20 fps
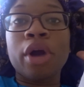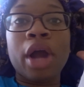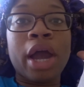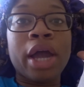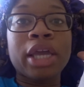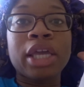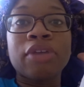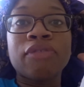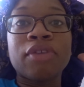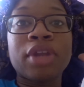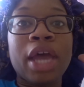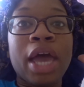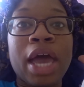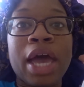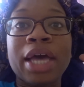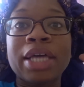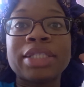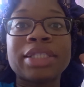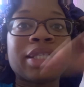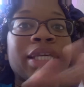I even
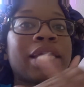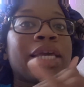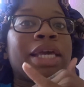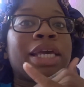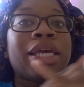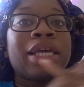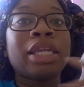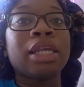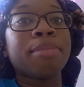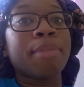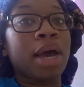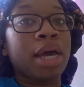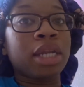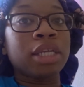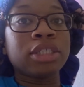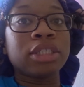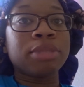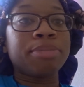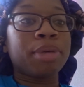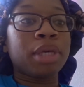ask anybody
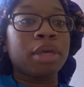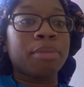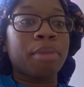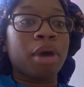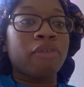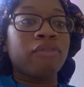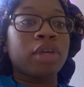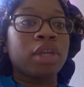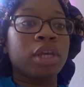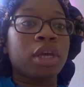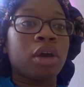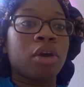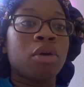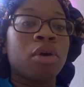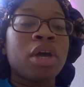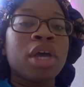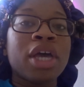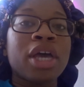to be in my video.